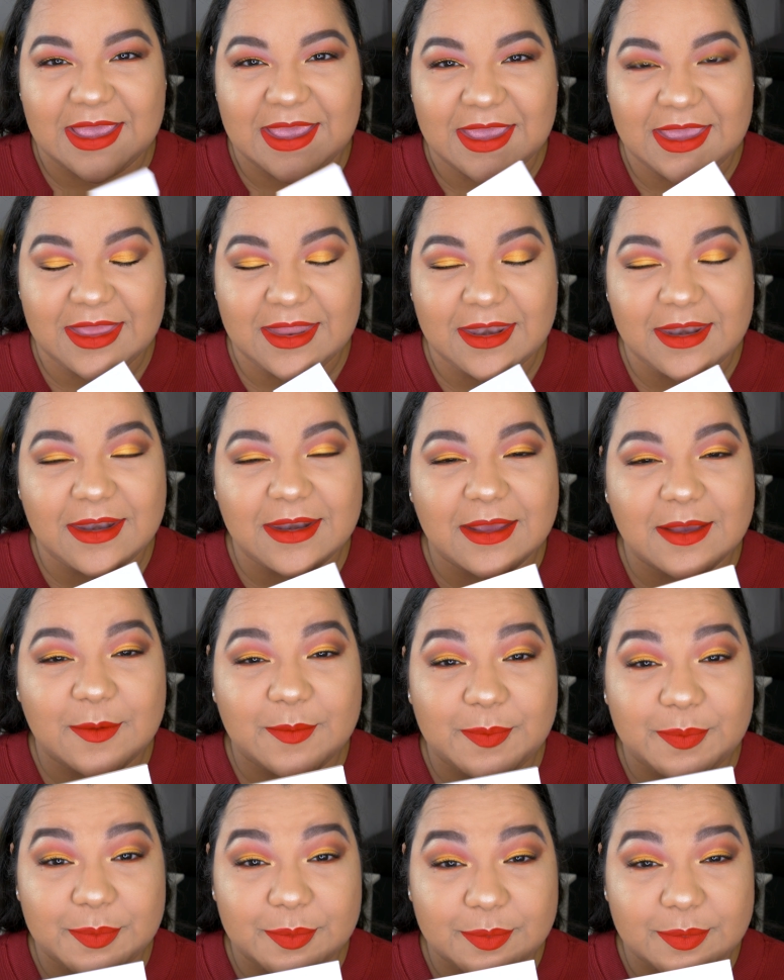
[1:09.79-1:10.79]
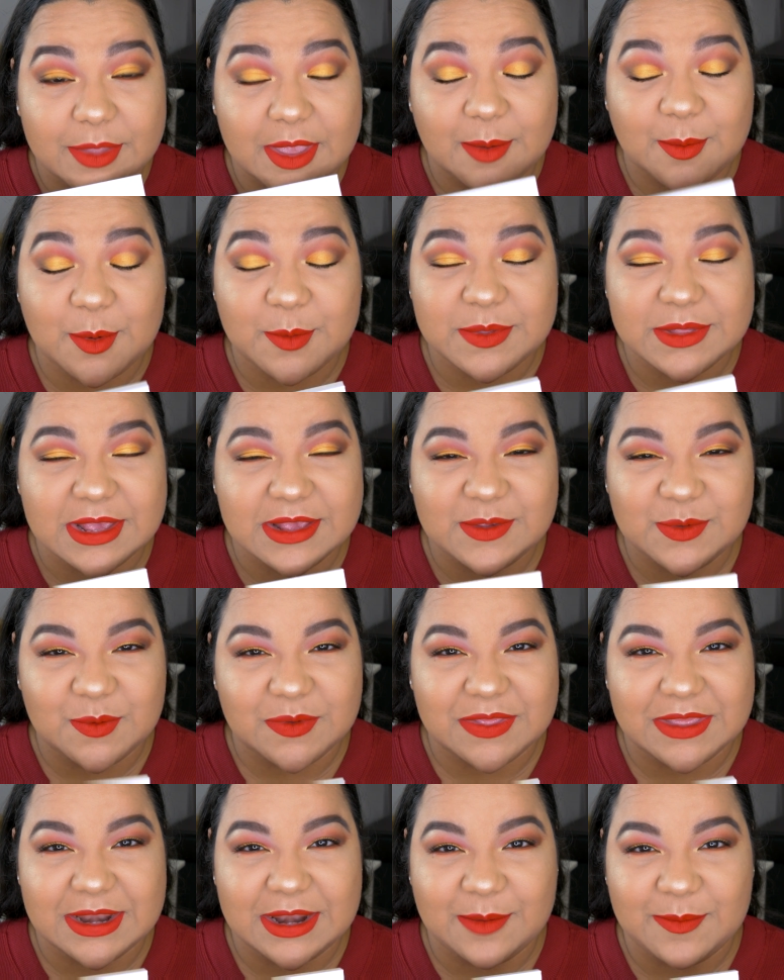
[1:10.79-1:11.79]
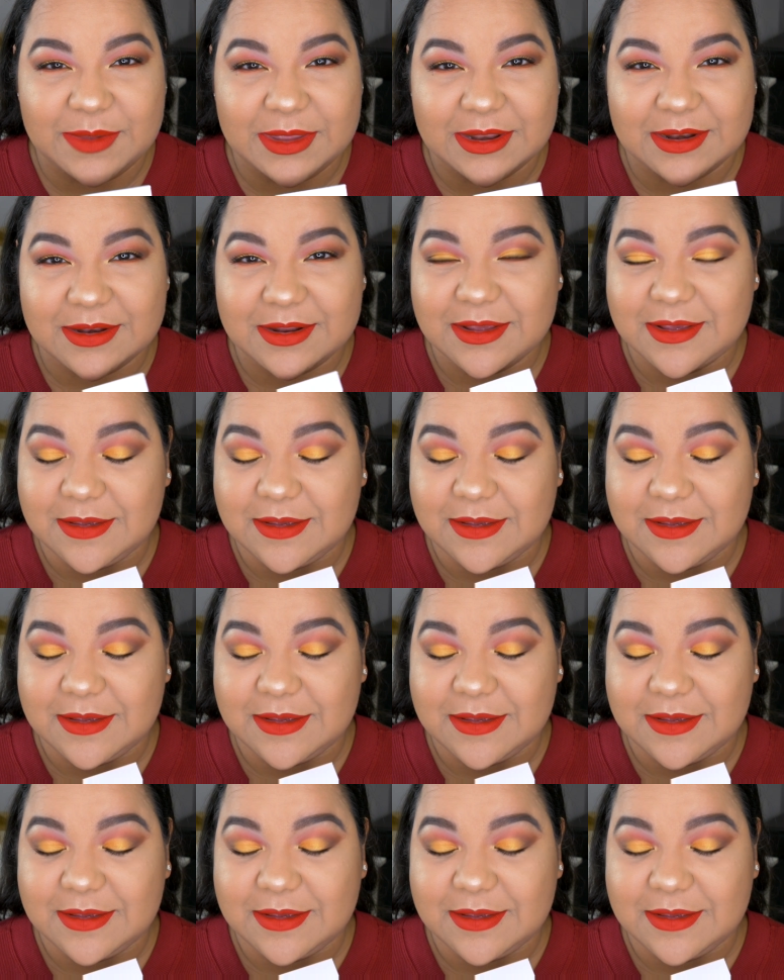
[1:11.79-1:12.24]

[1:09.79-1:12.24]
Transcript: and I'm obsessed with it. I mean,